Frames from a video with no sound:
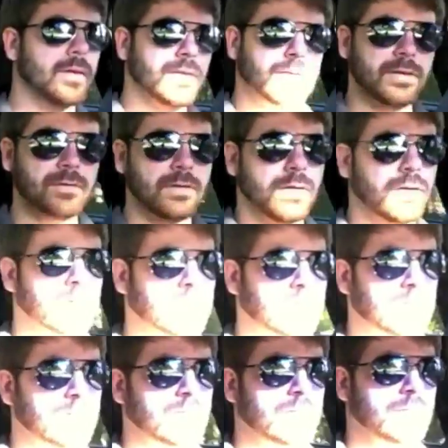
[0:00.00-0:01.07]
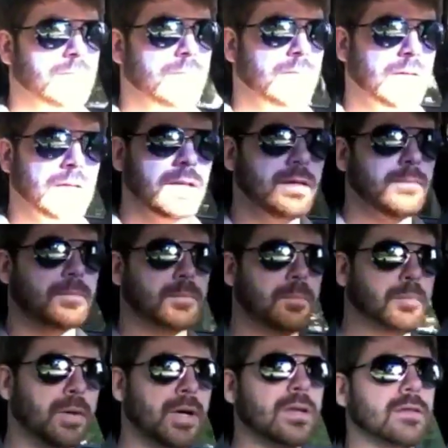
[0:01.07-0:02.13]
There aren't any
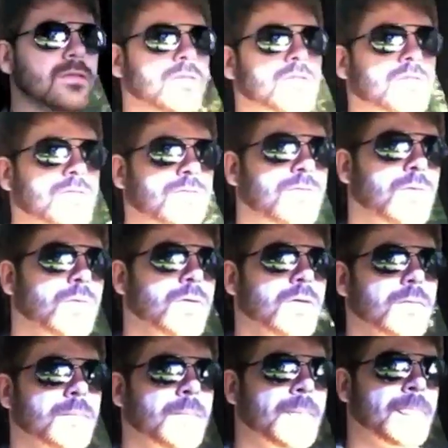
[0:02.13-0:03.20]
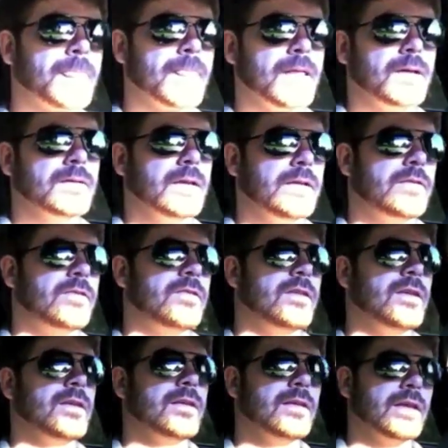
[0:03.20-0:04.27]
buttons for, let's
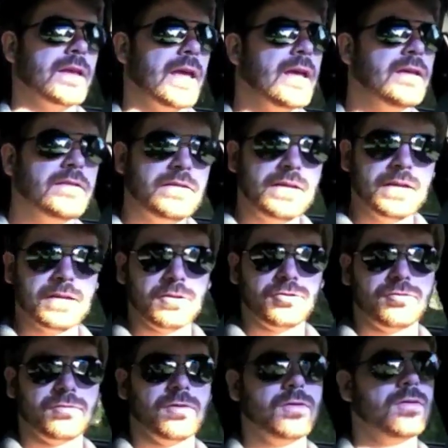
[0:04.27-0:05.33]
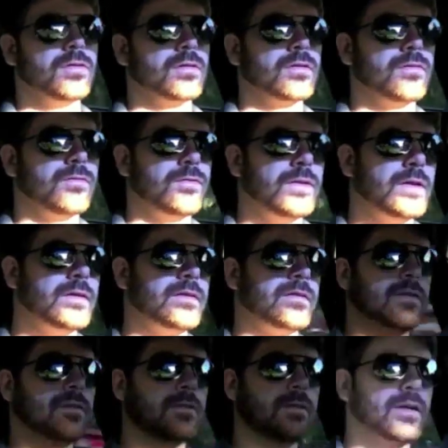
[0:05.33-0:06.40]
see, like AC control,
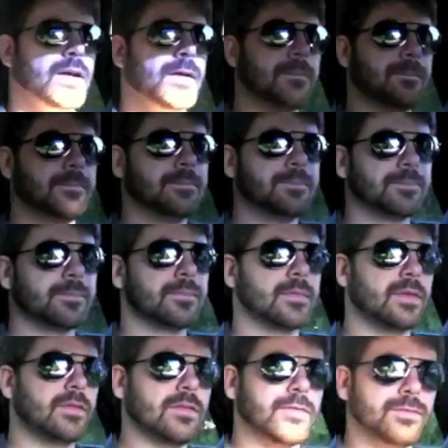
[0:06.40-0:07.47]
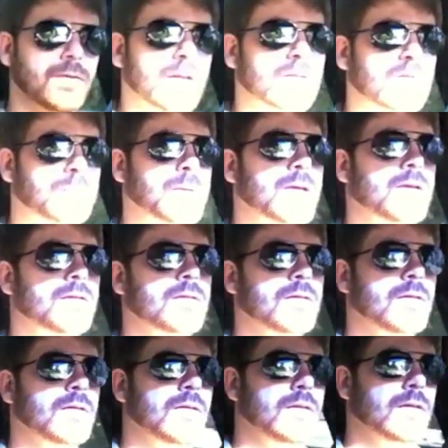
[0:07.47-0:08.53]
vent or fan speed,
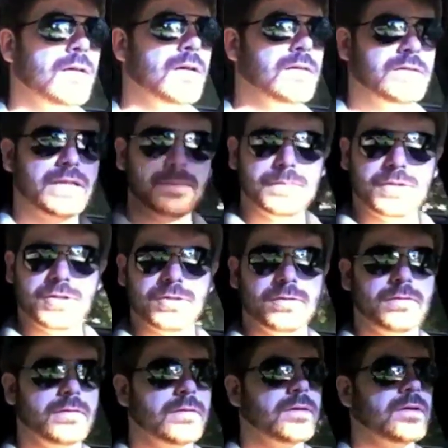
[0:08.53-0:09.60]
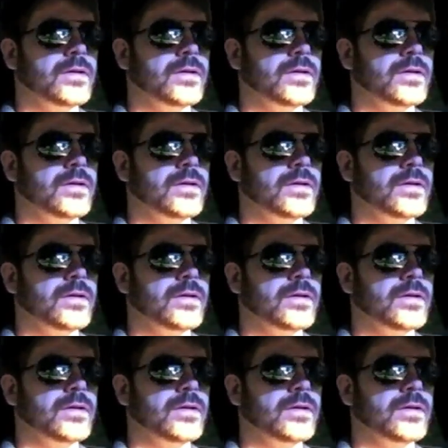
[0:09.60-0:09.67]
temperature,